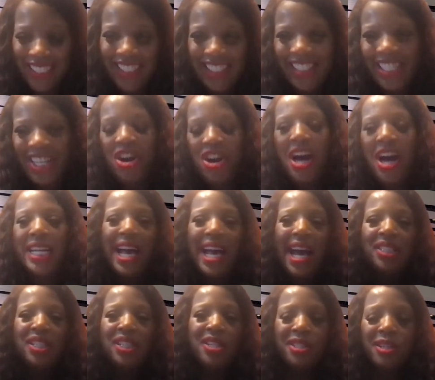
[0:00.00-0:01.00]
The call to
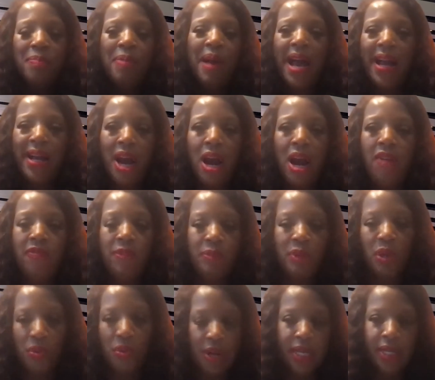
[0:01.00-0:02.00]
action is to buy a car from the
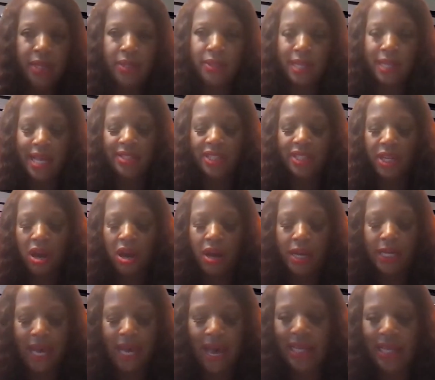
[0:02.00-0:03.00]
queen. That's the
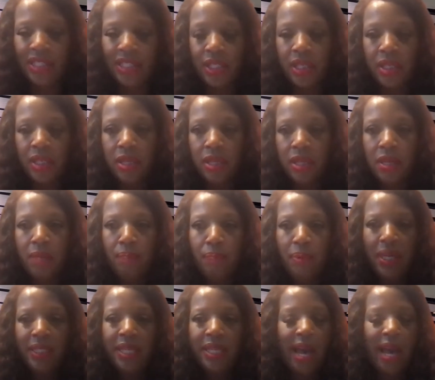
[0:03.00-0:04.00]
call to action.
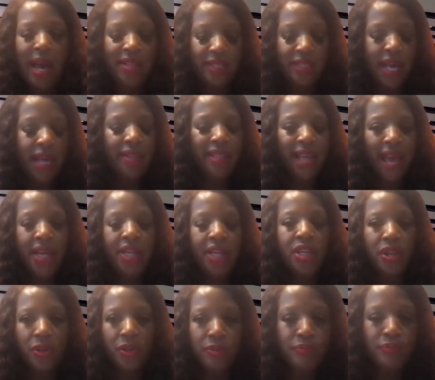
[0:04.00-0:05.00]
But yes, thank
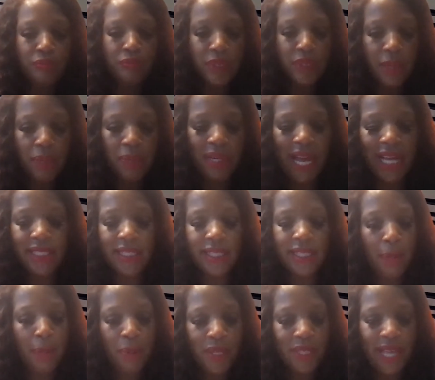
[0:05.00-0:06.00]
you. But
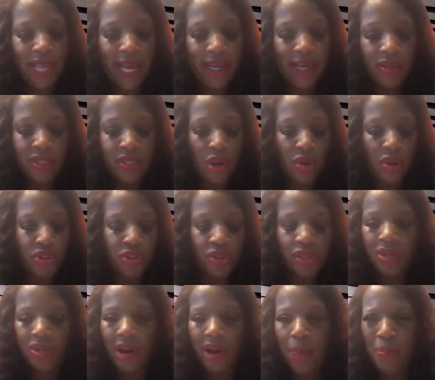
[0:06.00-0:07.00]
I put that on social,
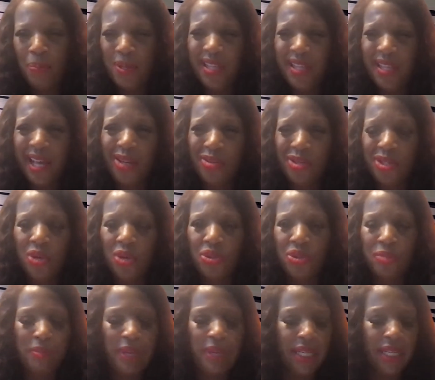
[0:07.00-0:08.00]
I put that on
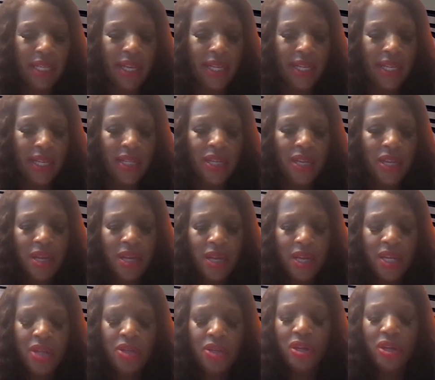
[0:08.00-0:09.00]
social media. And then,
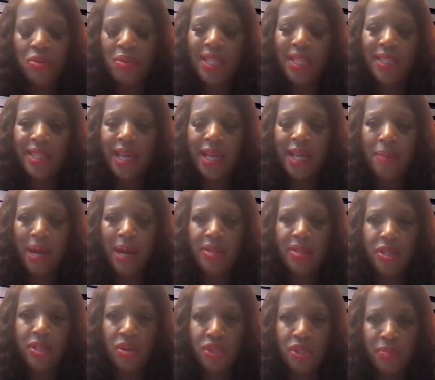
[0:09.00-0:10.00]
the one thing about
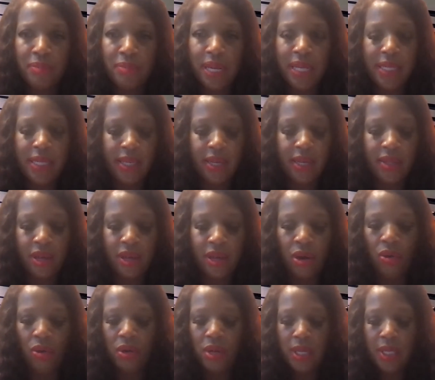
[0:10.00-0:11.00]
social media
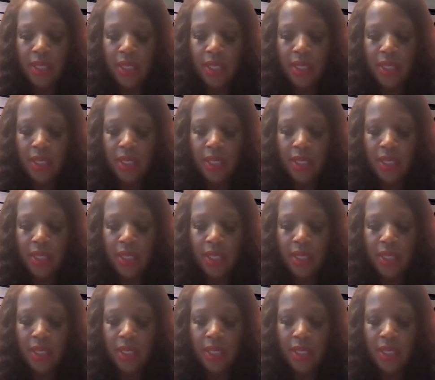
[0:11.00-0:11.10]
though,